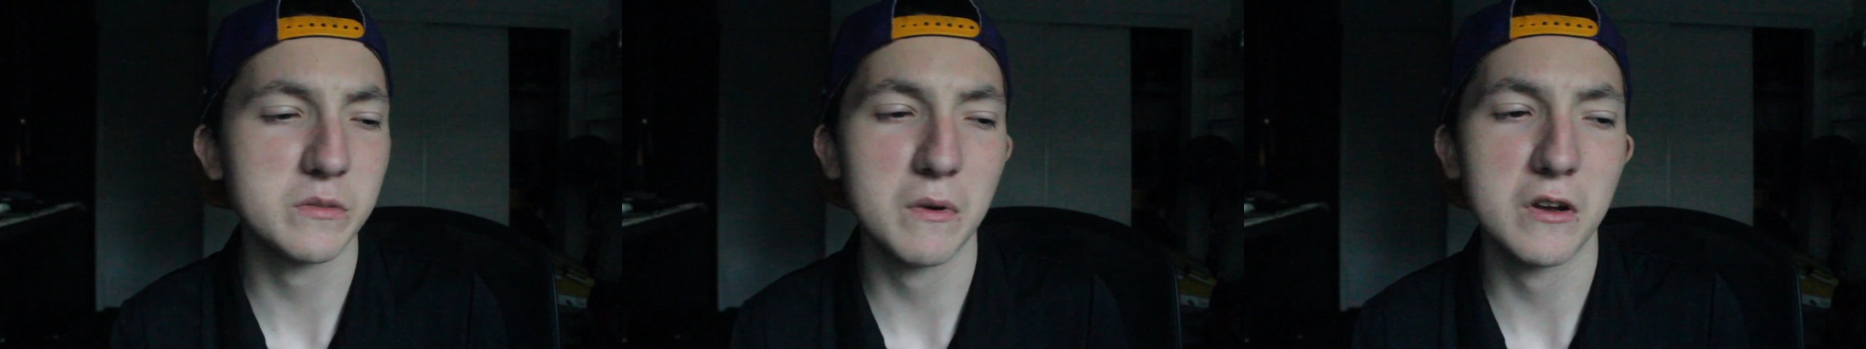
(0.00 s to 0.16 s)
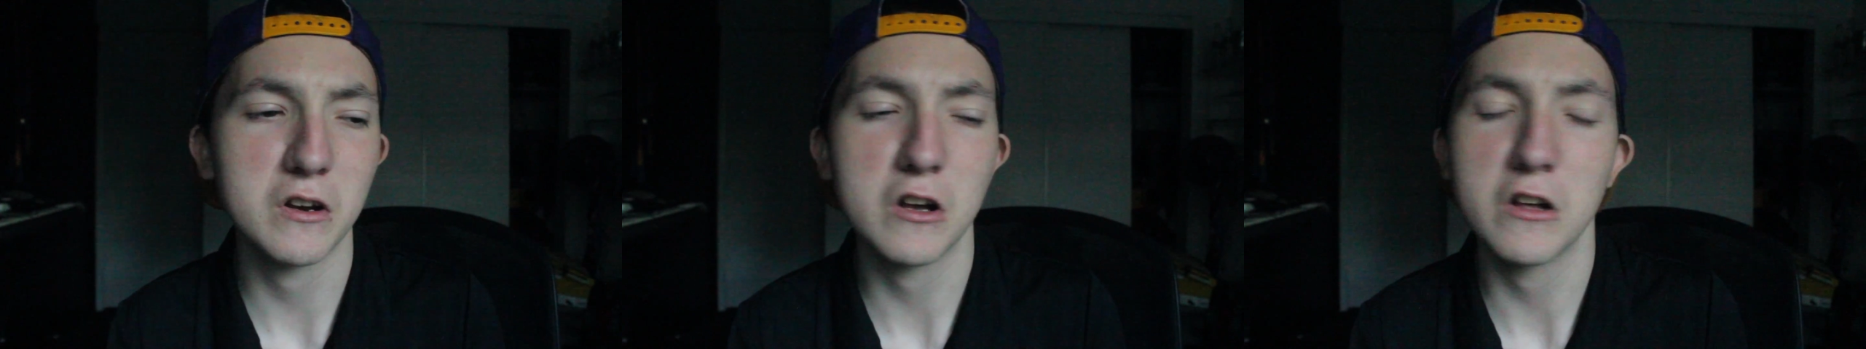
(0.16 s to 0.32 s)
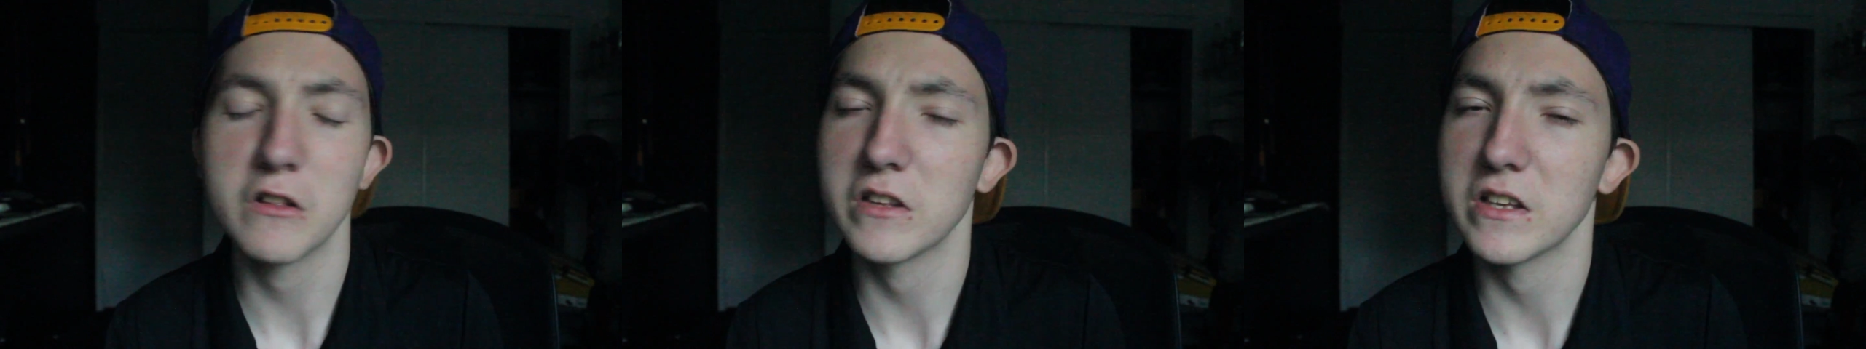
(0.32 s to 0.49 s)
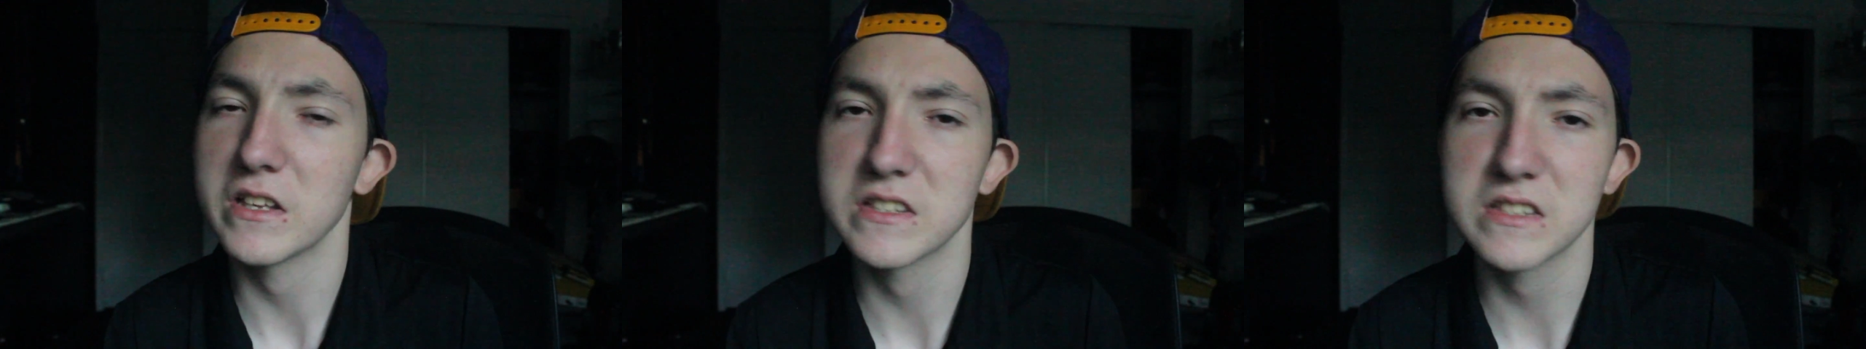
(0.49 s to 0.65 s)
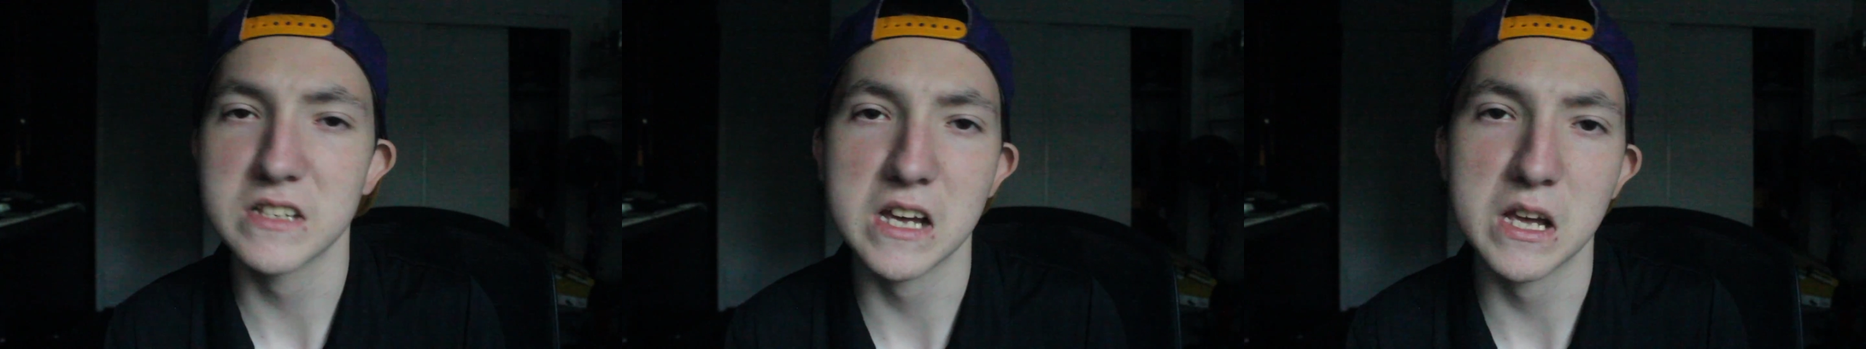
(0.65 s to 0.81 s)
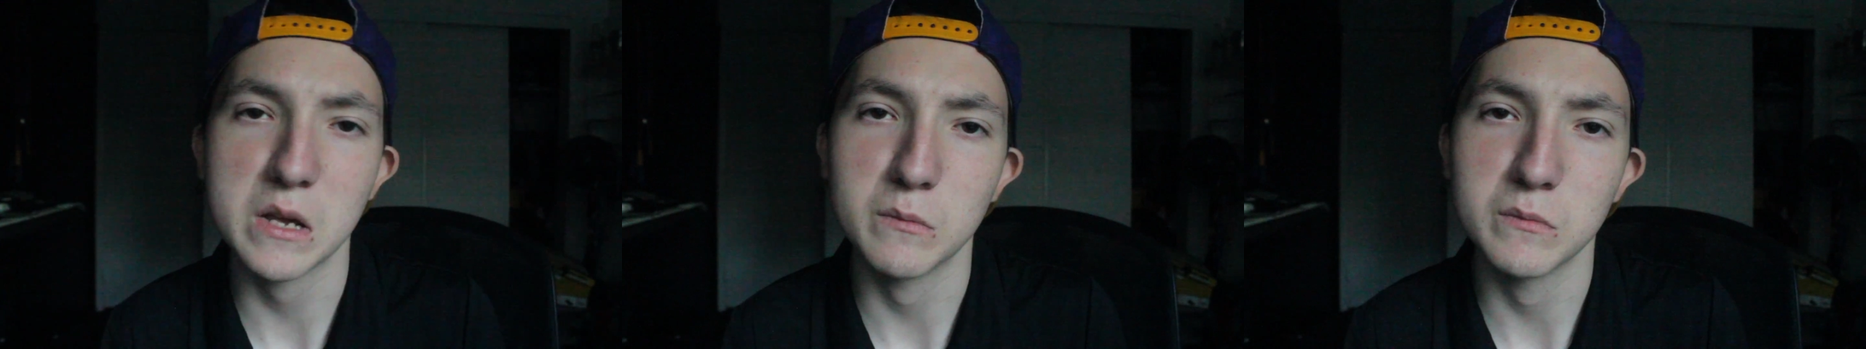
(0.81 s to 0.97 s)
about all these
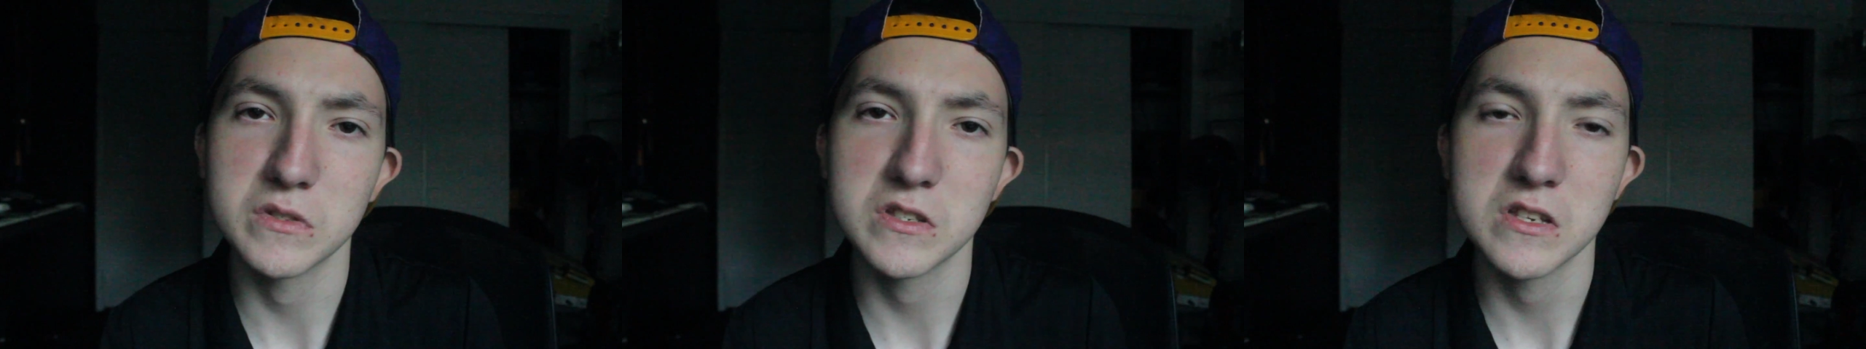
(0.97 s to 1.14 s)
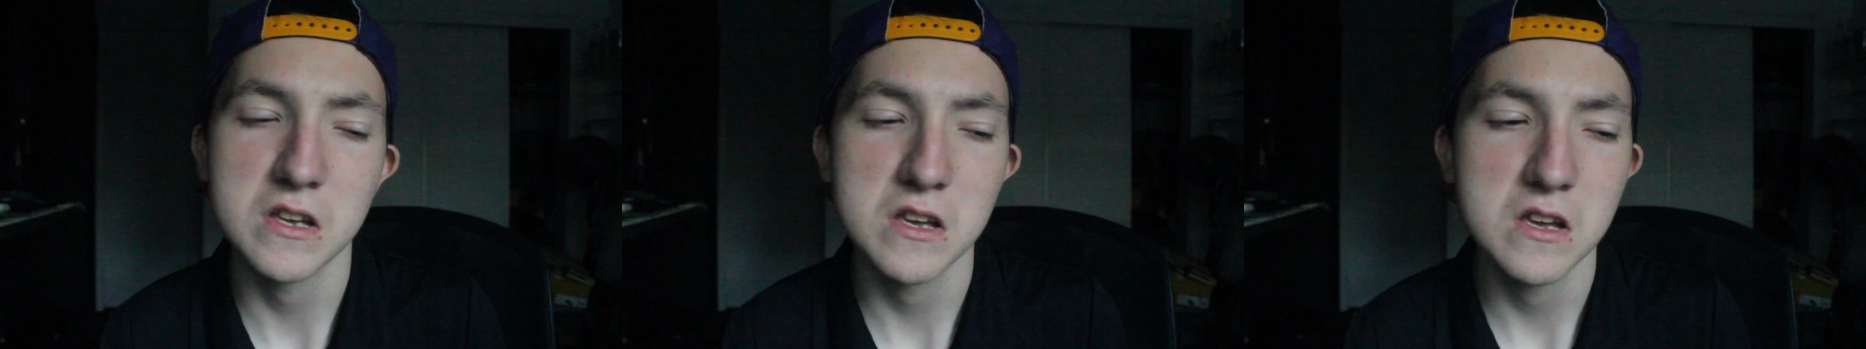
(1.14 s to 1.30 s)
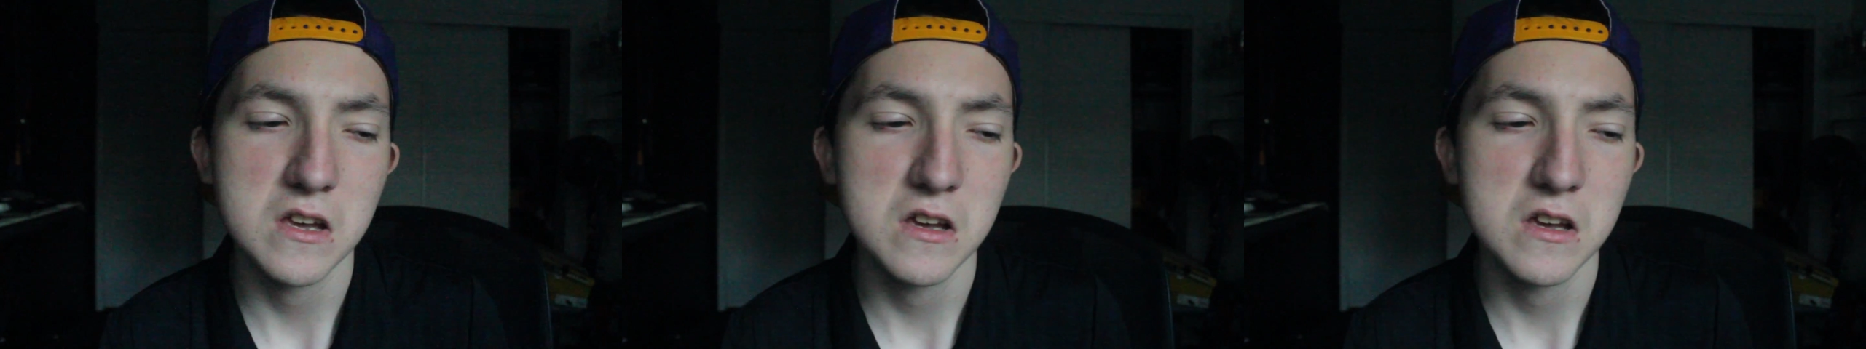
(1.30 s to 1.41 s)
times.